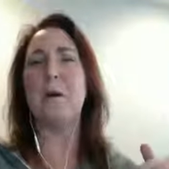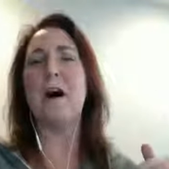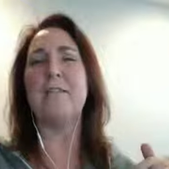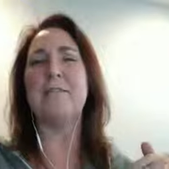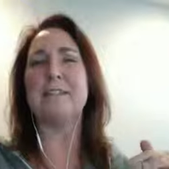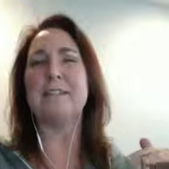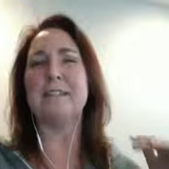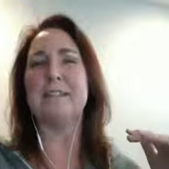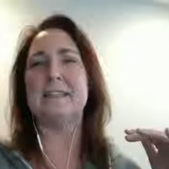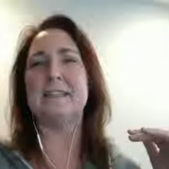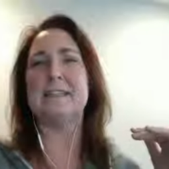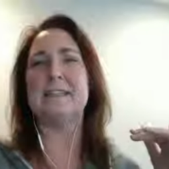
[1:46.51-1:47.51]
office
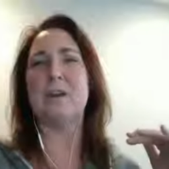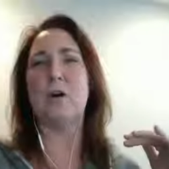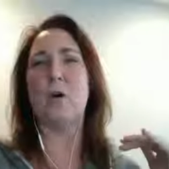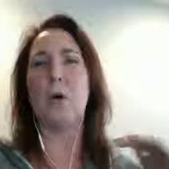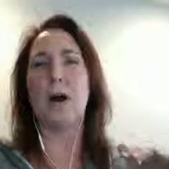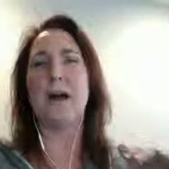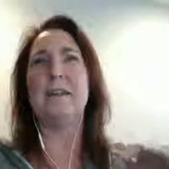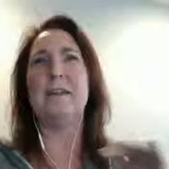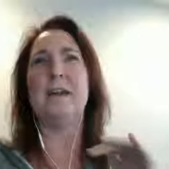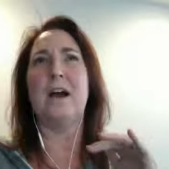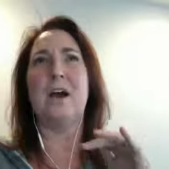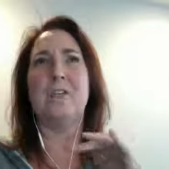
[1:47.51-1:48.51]
is on